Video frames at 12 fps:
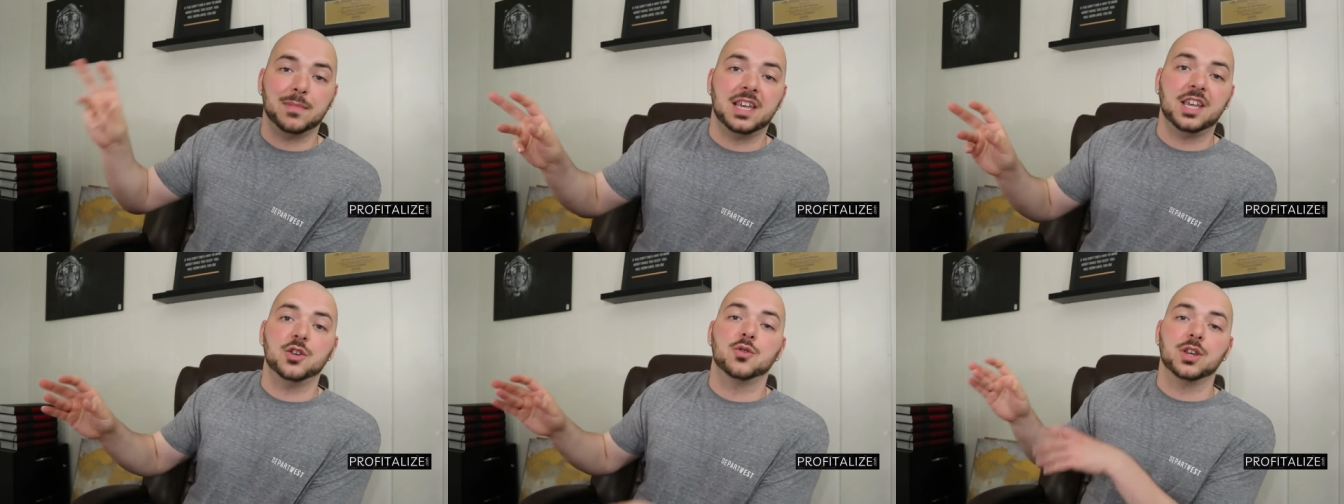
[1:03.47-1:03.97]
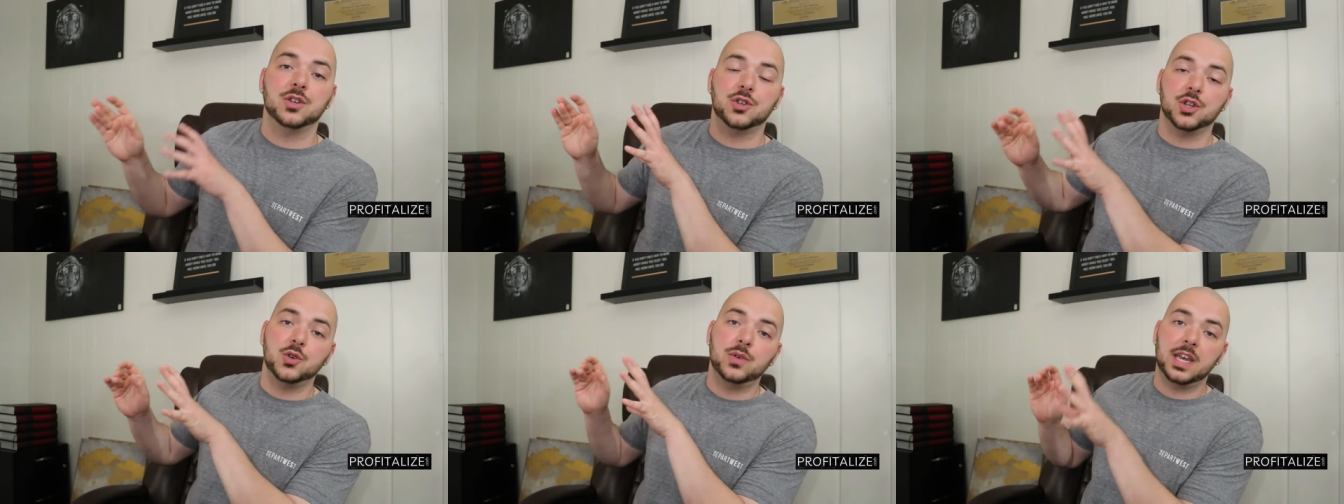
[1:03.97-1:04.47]
meaning you can
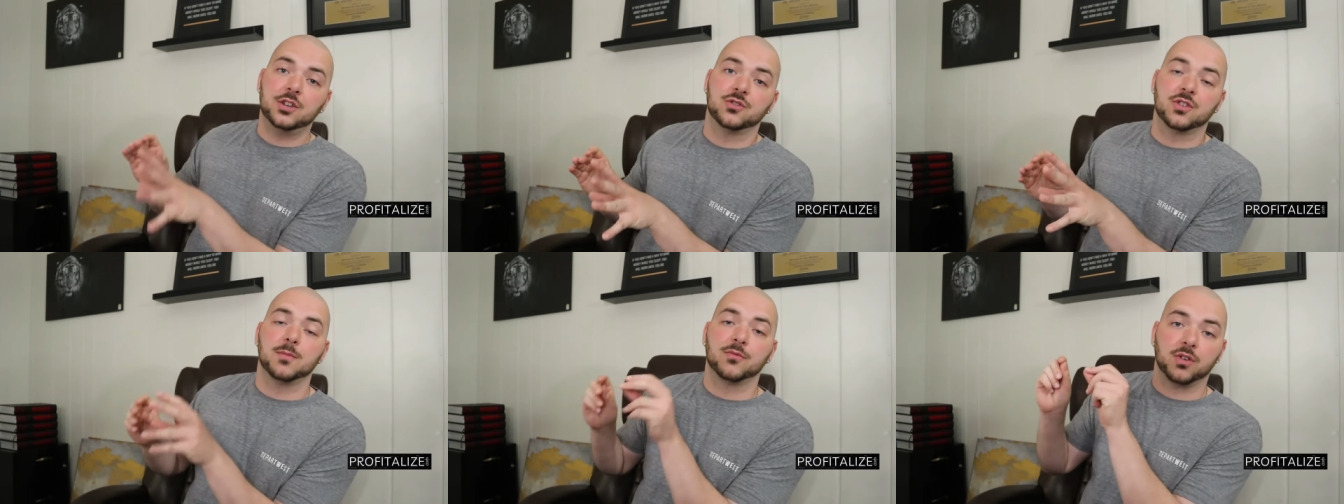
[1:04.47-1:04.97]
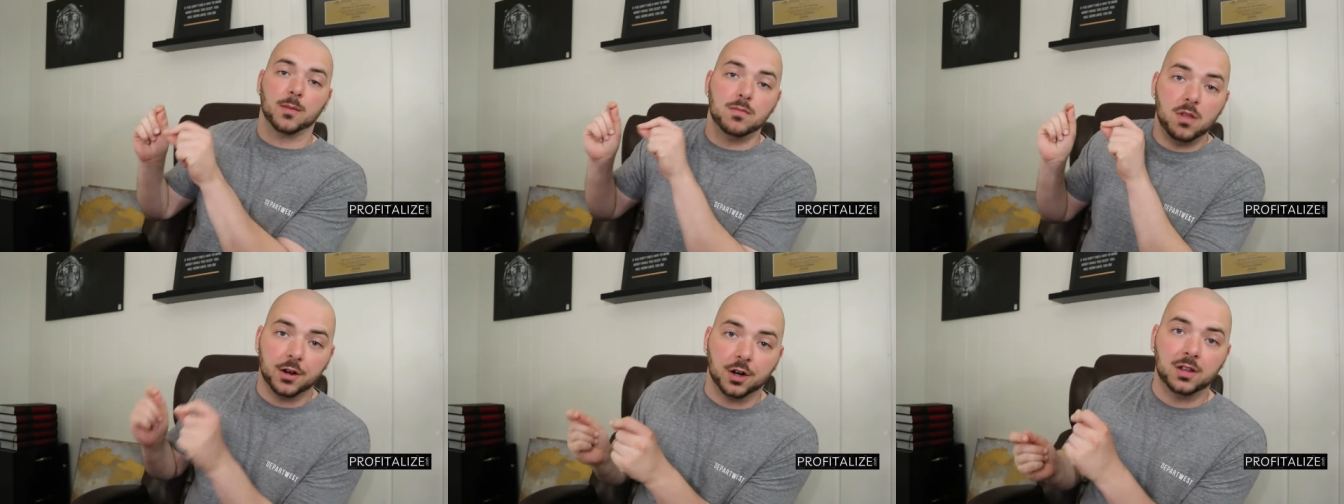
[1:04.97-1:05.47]
do each of them
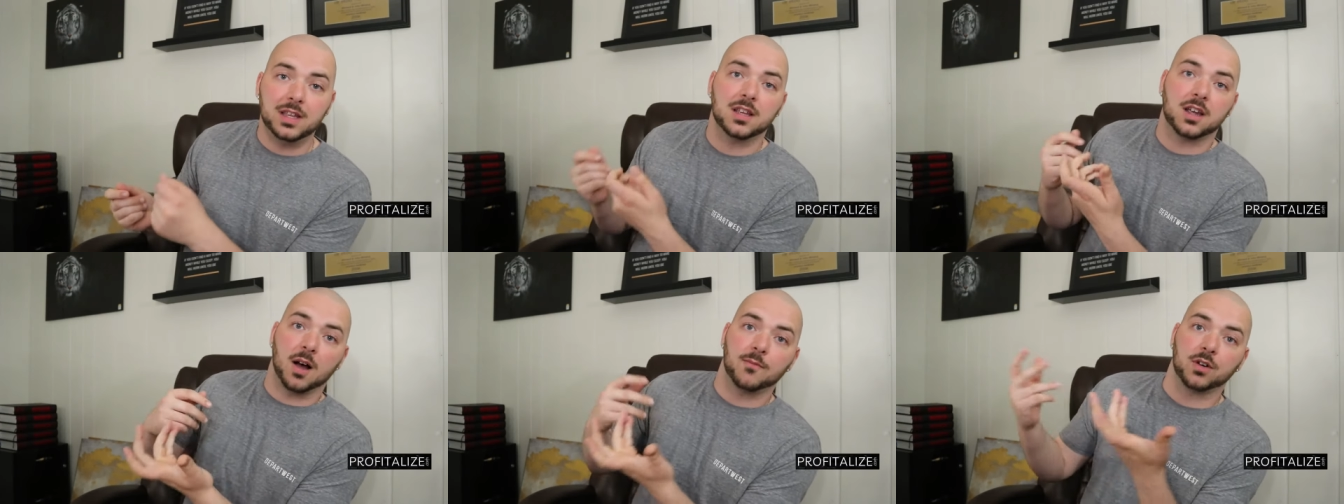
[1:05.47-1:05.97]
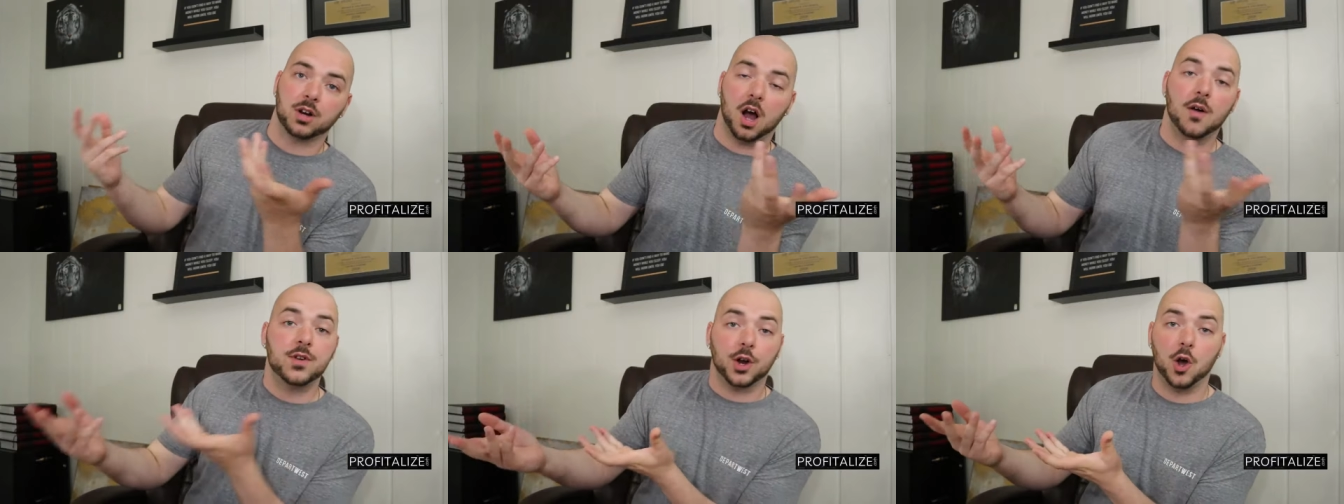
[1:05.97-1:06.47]
from literally the comfort
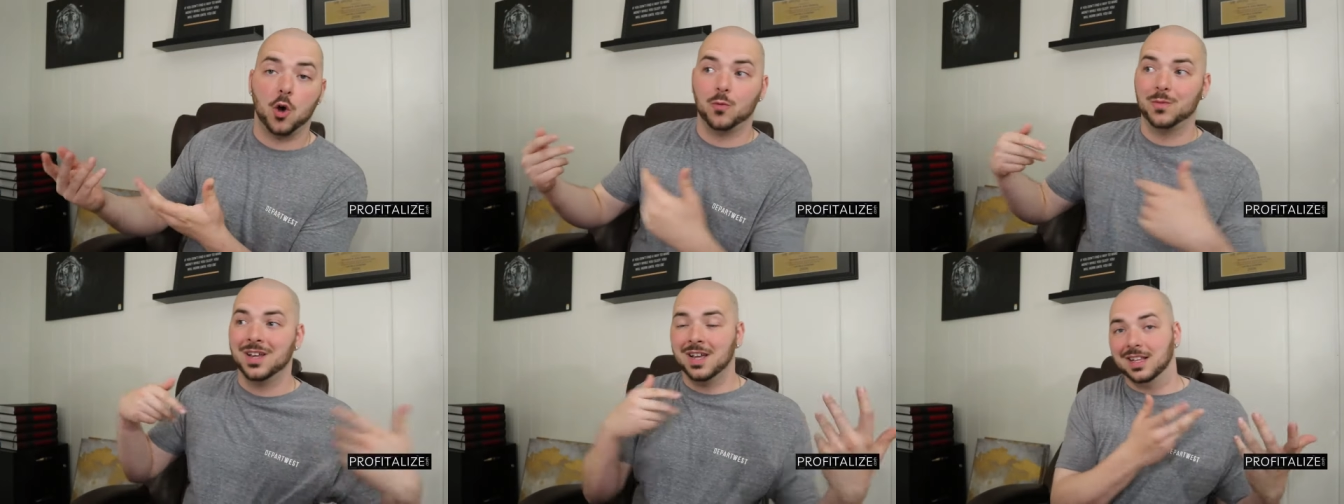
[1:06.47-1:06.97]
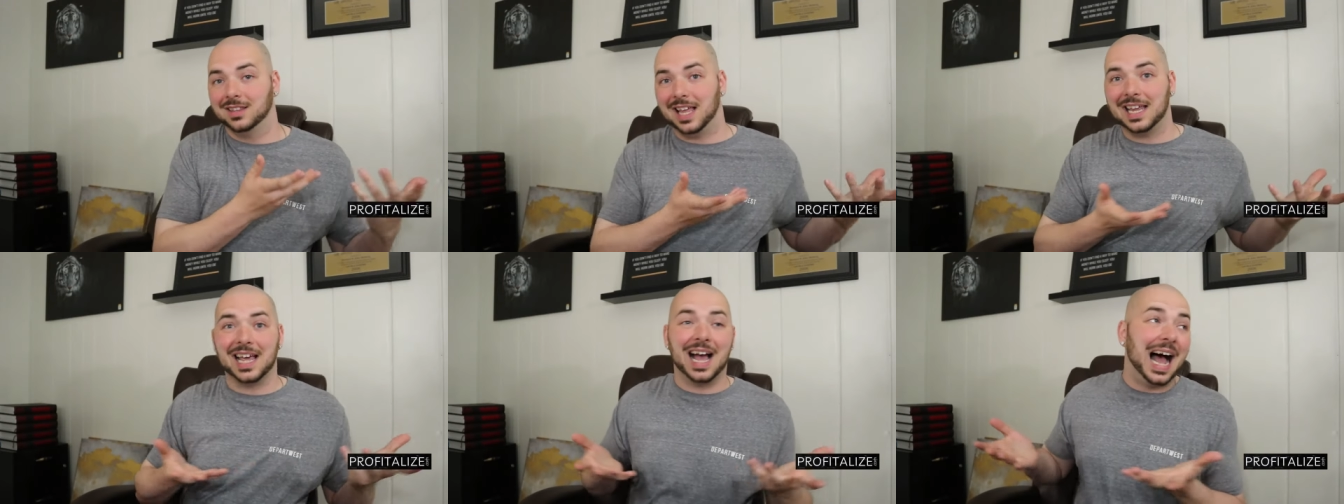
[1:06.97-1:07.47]
of your home
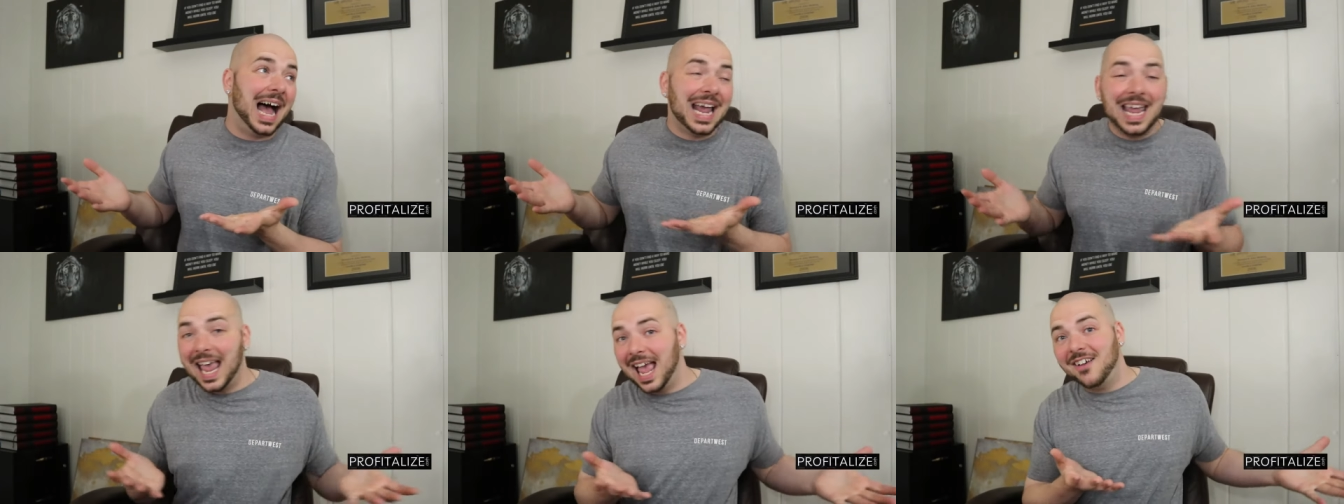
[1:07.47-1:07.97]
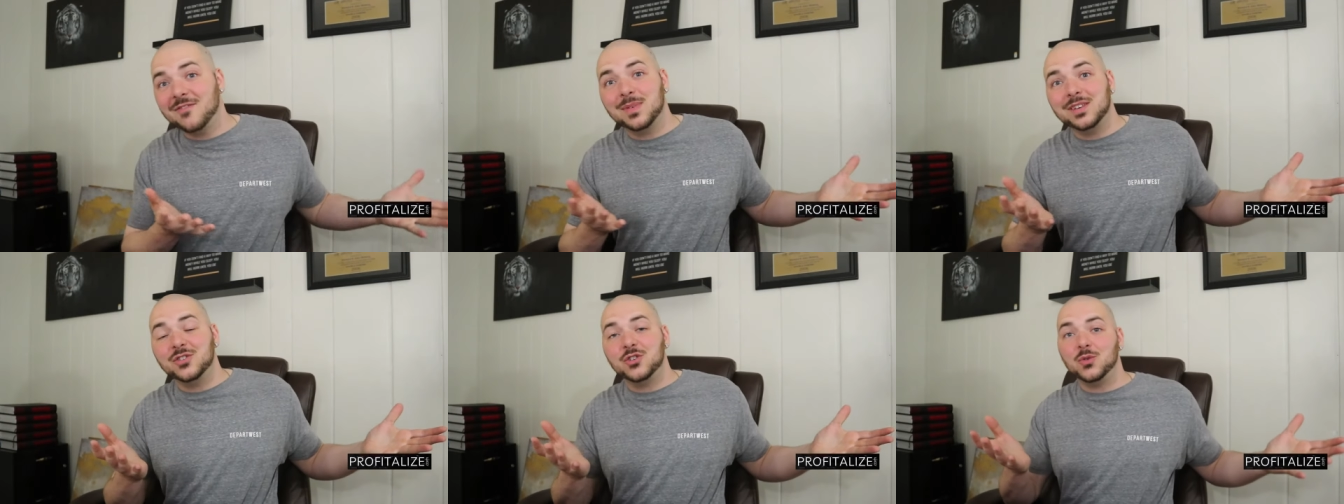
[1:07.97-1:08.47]
like I have
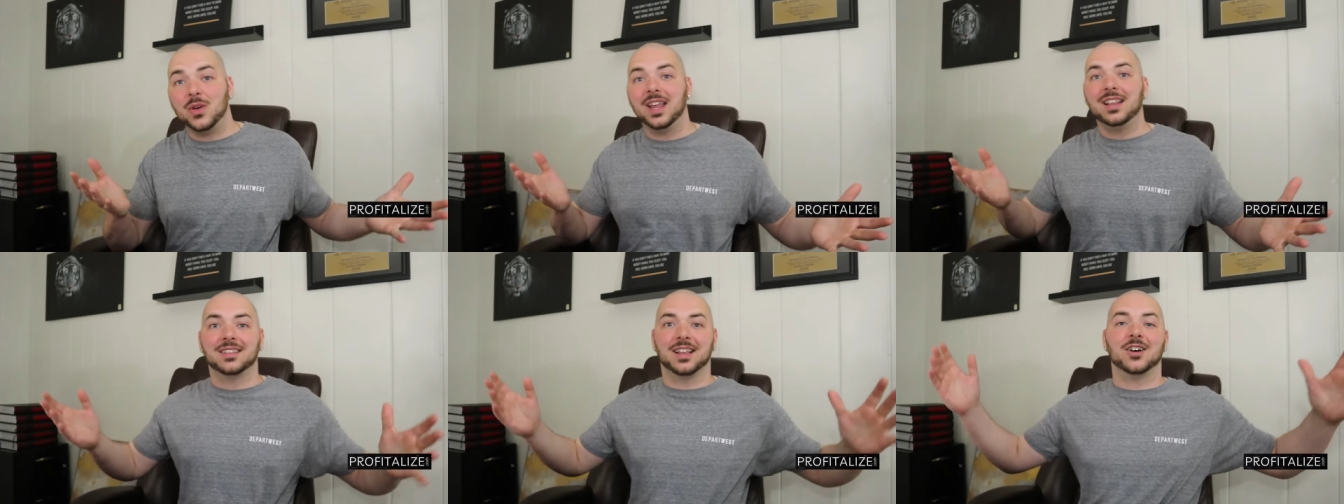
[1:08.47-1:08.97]
been doing.